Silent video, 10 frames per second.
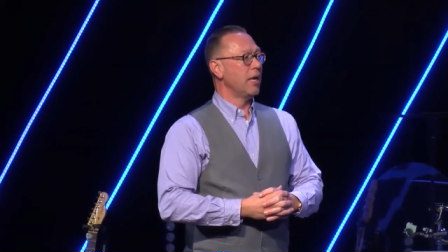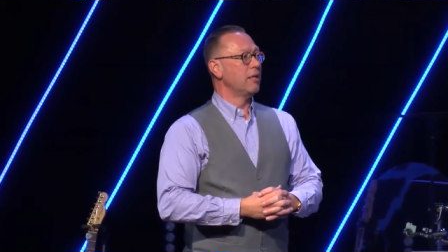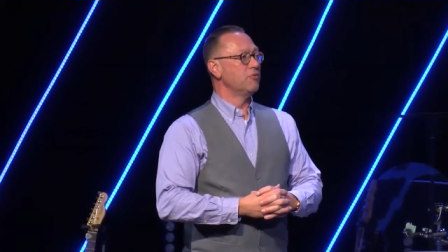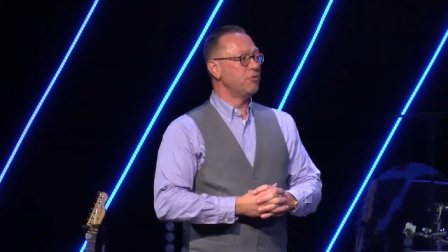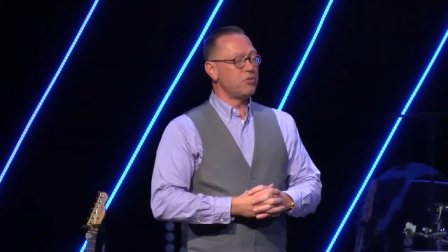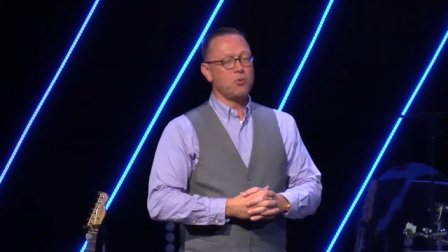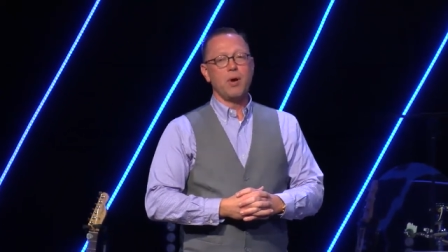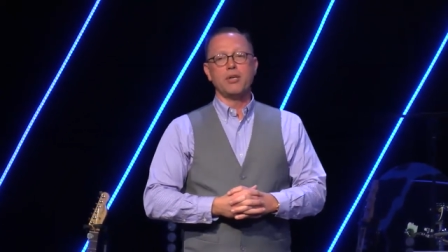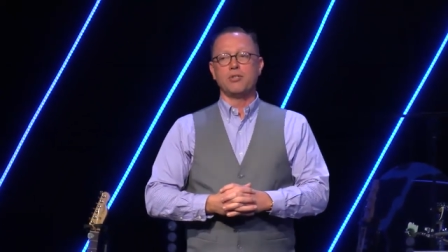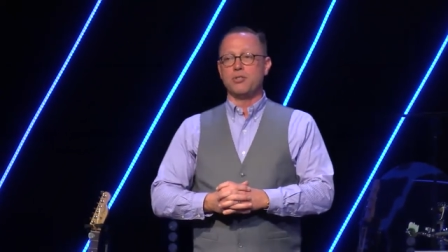in the
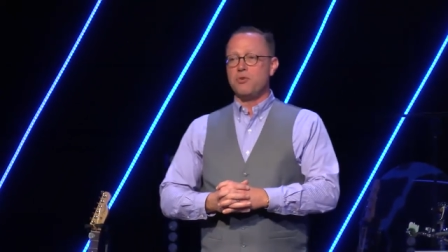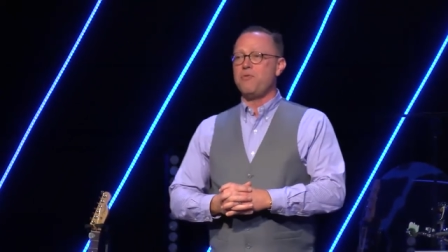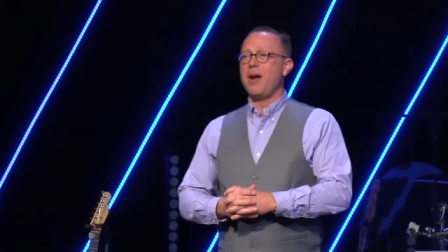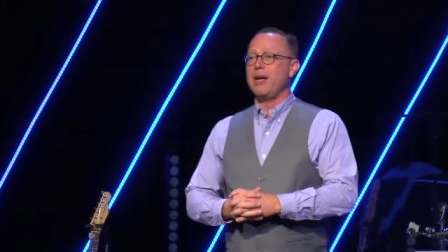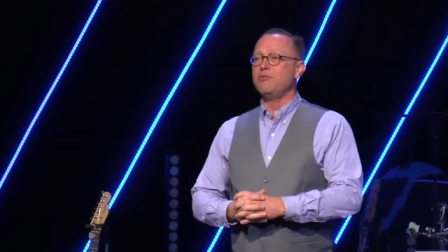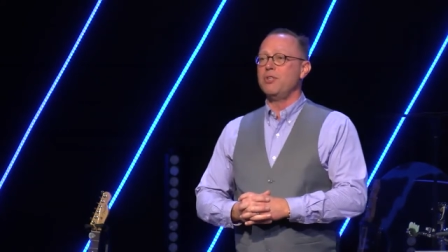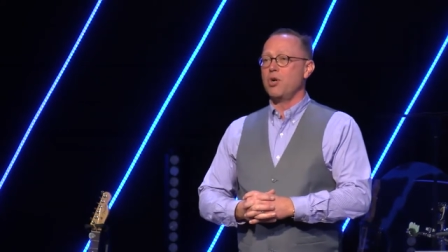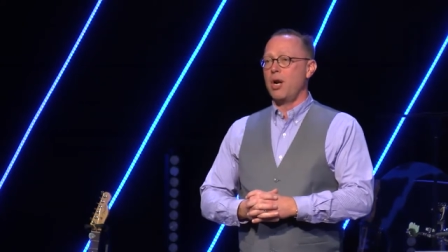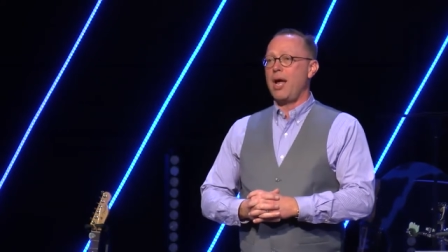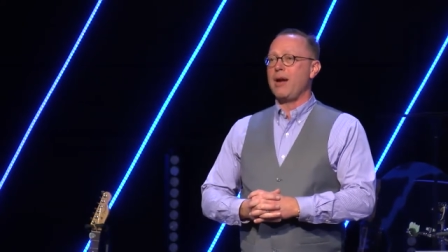situations you face in
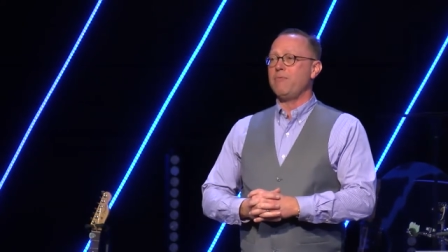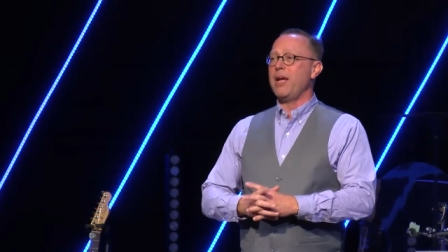your life.